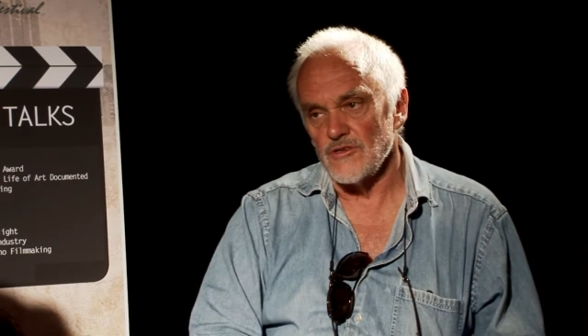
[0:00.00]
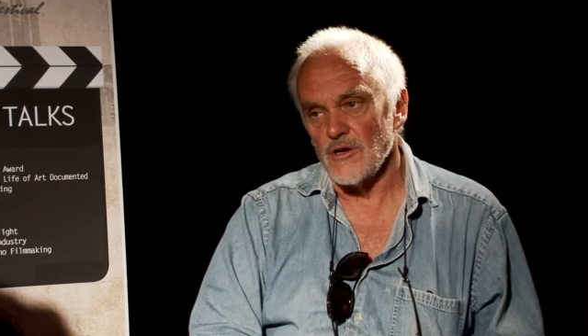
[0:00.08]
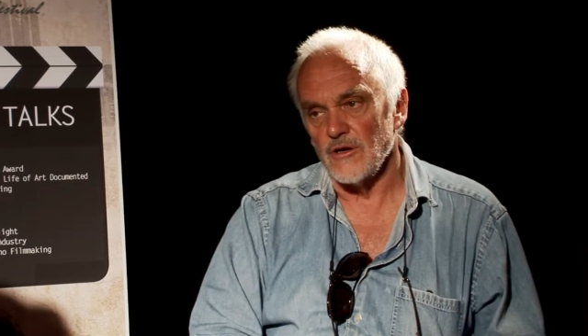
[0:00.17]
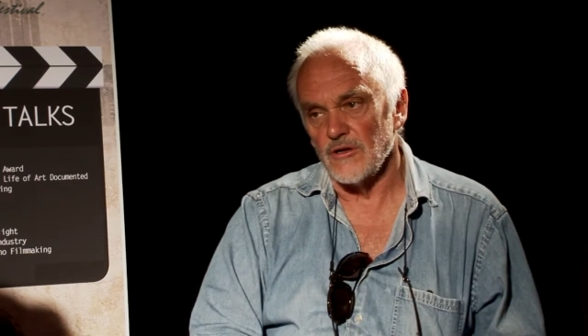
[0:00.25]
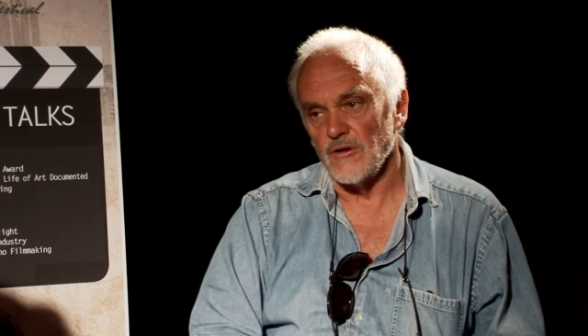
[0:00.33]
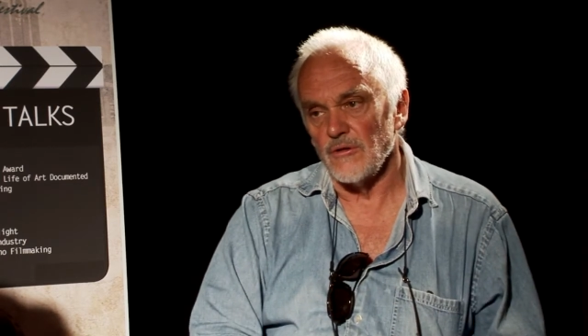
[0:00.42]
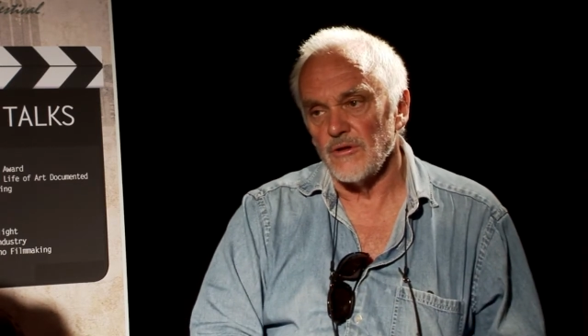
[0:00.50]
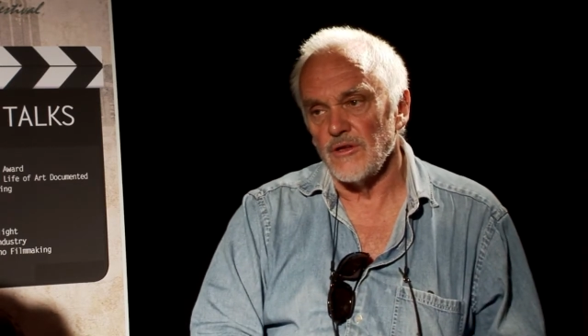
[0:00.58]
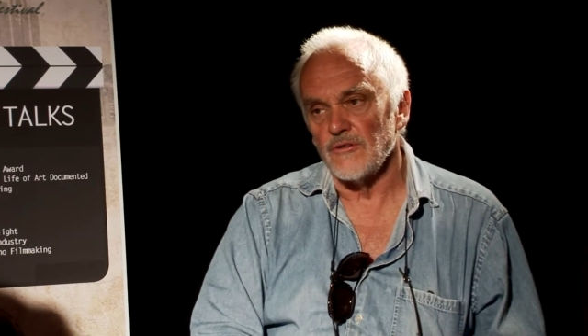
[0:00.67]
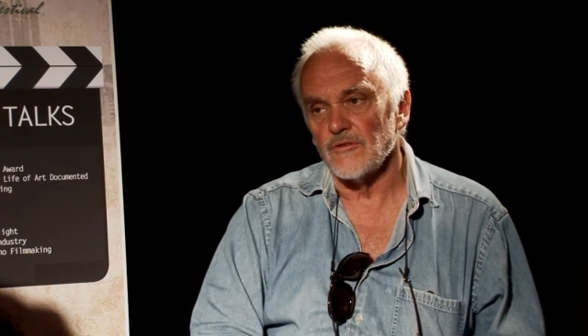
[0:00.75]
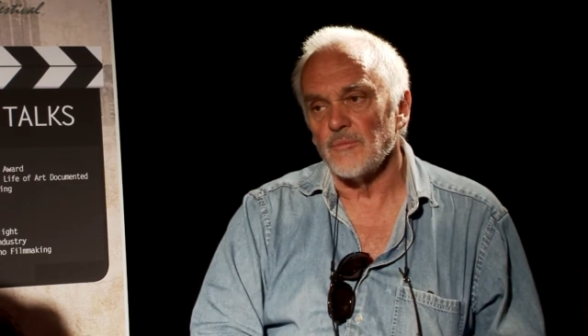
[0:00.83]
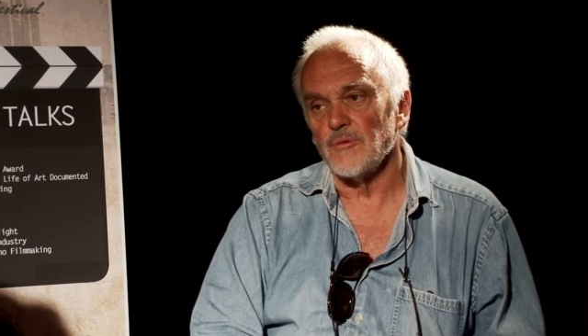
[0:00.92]
charcoal
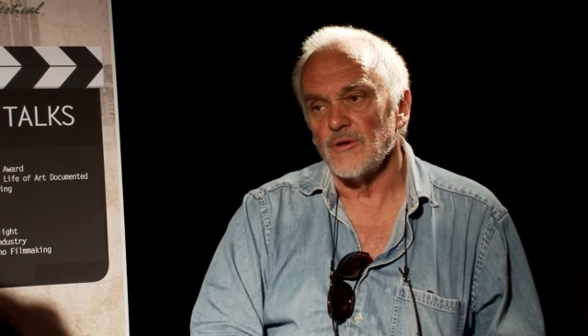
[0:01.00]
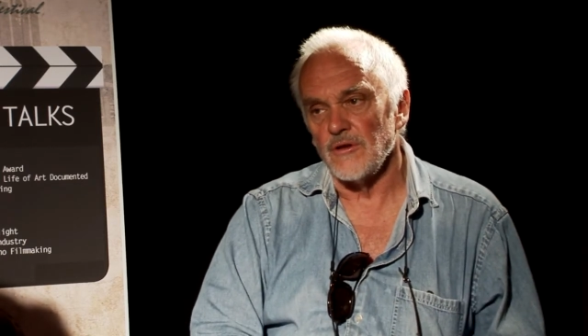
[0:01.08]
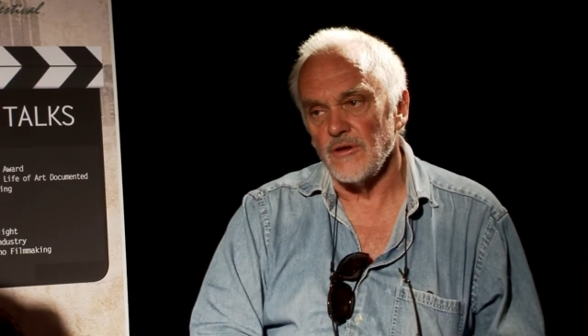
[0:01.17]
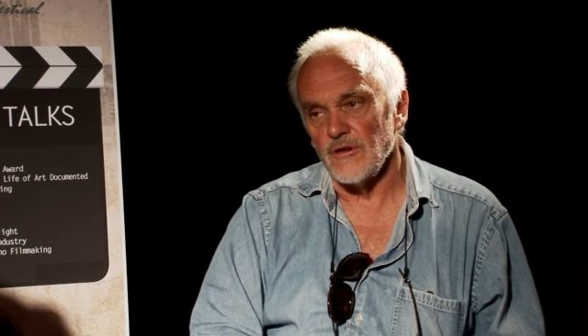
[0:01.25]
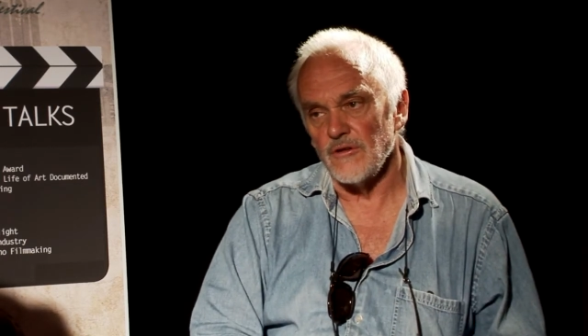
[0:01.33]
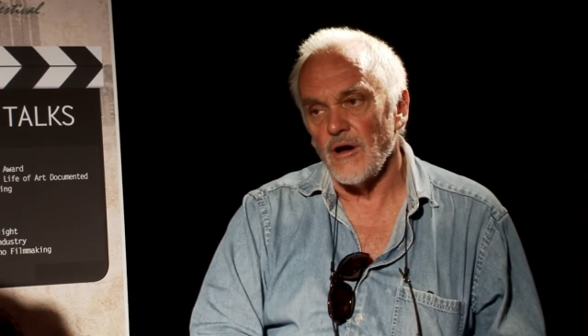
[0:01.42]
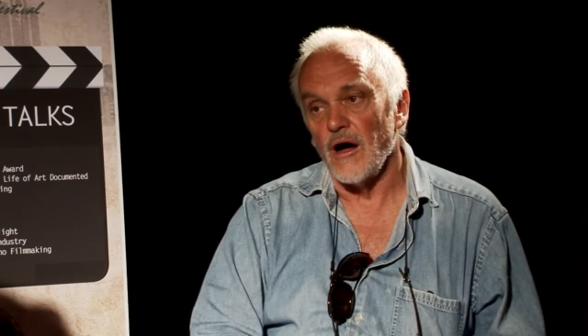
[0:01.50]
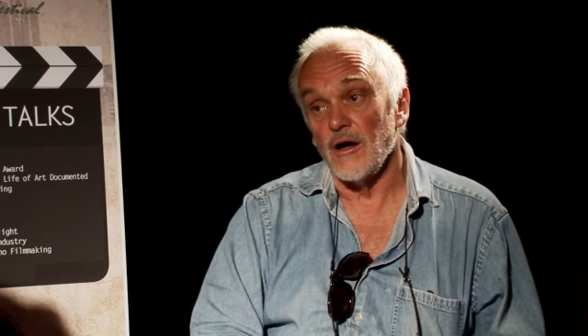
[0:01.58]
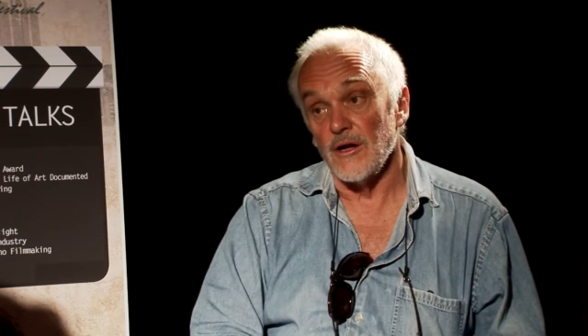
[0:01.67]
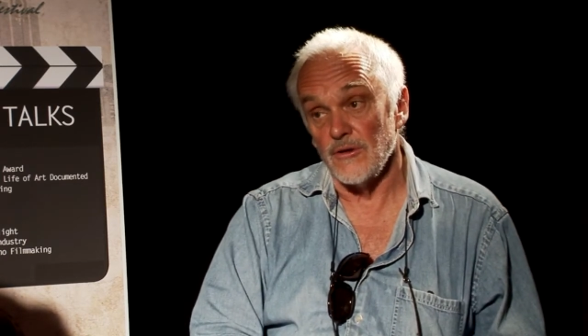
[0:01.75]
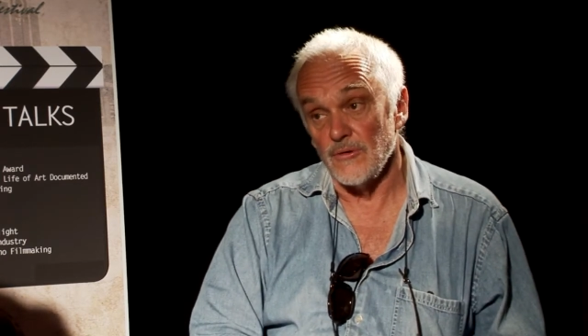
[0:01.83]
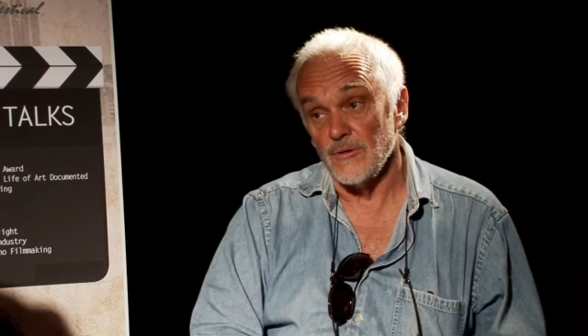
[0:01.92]
is to put it into
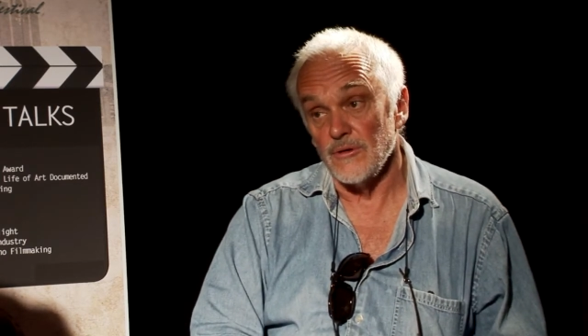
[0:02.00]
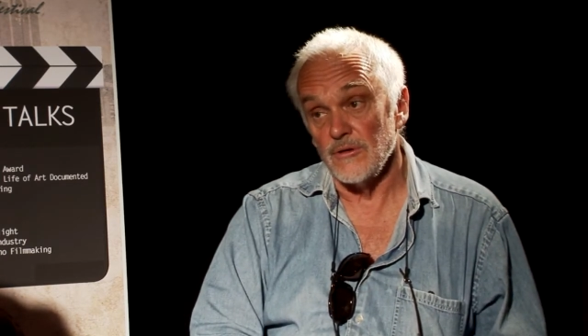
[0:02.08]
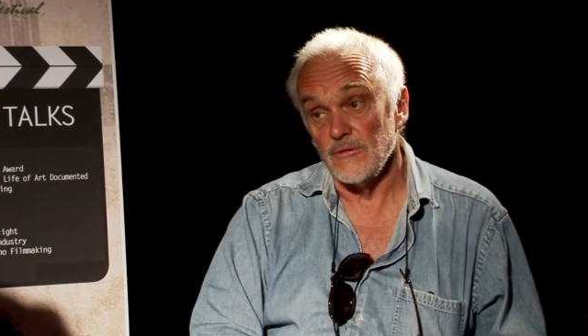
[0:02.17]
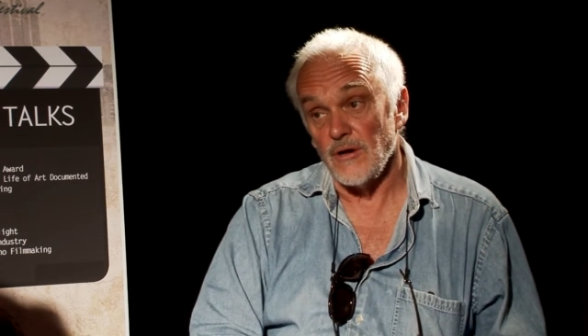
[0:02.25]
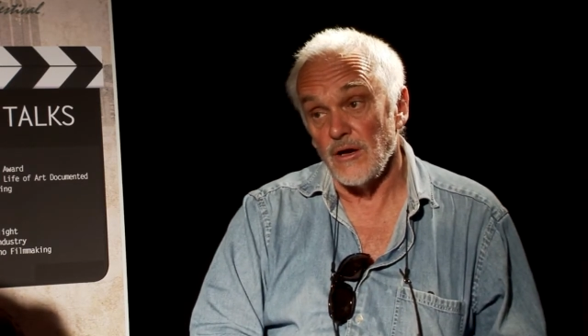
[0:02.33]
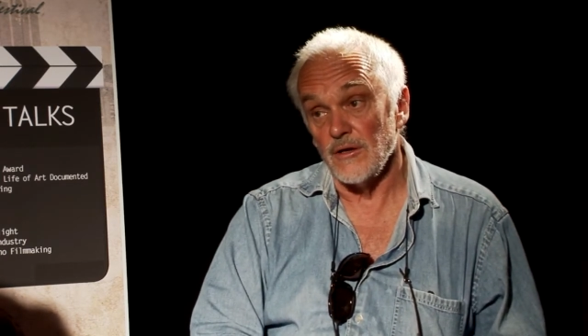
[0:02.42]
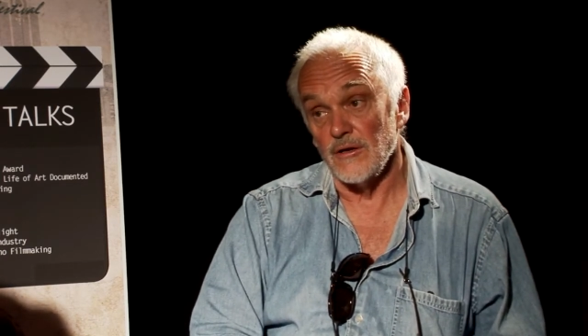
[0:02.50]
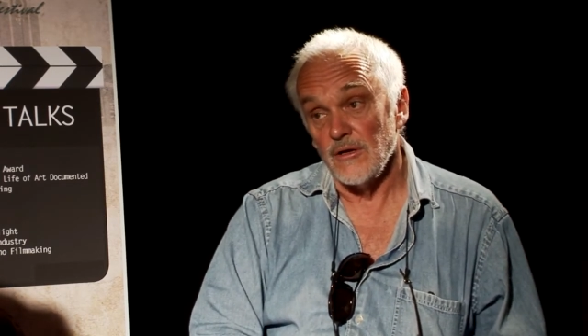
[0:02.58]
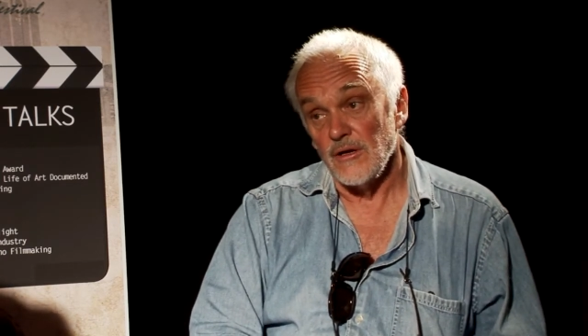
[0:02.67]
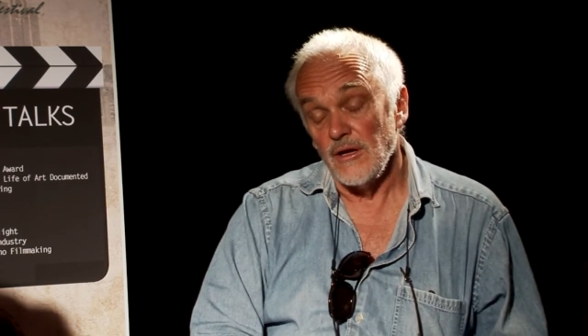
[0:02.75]
iron ore,